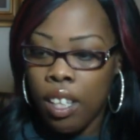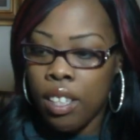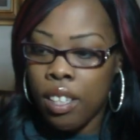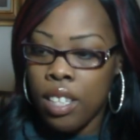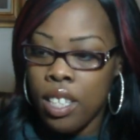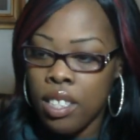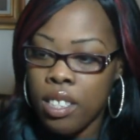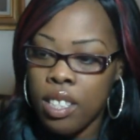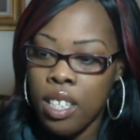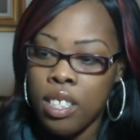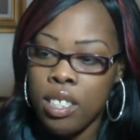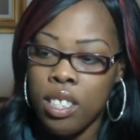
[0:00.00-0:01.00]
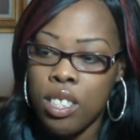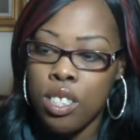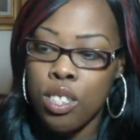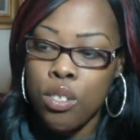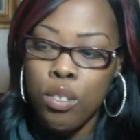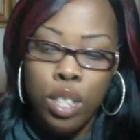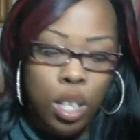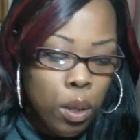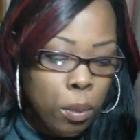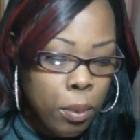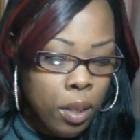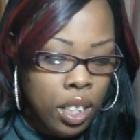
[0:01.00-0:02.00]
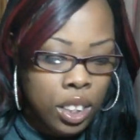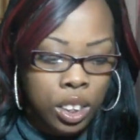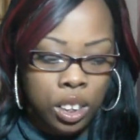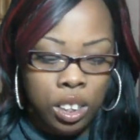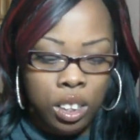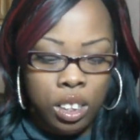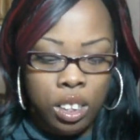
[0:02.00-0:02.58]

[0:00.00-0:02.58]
And this is the Studio Brush